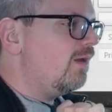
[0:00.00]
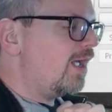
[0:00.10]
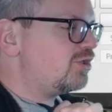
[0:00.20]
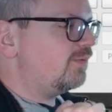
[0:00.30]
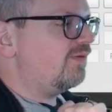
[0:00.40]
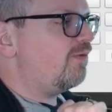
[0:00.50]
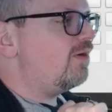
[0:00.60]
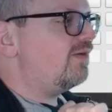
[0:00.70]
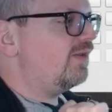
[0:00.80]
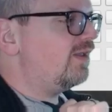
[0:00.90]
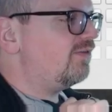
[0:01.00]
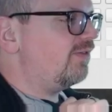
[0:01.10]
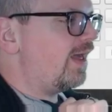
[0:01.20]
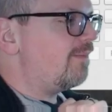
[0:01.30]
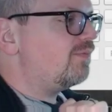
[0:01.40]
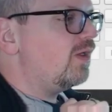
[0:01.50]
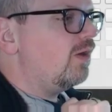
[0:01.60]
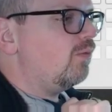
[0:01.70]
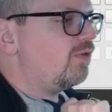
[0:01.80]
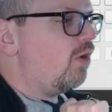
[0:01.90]
actually before I even get to that,
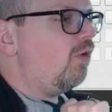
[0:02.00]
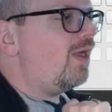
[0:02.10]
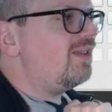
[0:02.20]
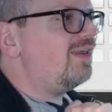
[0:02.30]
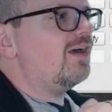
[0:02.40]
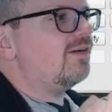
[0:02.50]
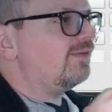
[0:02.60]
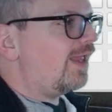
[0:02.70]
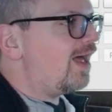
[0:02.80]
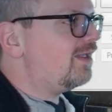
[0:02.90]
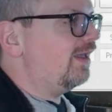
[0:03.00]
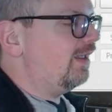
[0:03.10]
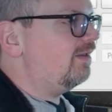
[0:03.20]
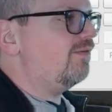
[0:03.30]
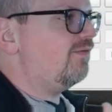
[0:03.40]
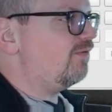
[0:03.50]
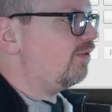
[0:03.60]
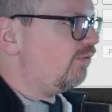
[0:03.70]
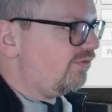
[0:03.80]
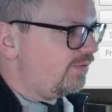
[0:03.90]
the whole idea of locking,
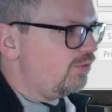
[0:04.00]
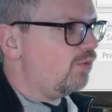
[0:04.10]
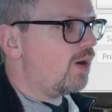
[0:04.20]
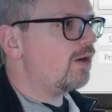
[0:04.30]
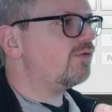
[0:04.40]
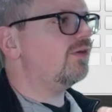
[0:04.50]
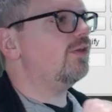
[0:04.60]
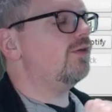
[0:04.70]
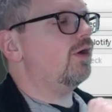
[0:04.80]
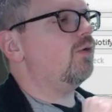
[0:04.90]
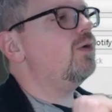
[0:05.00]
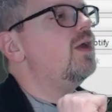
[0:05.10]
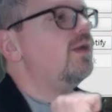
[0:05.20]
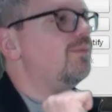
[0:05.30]
for those of you who aren't in the know,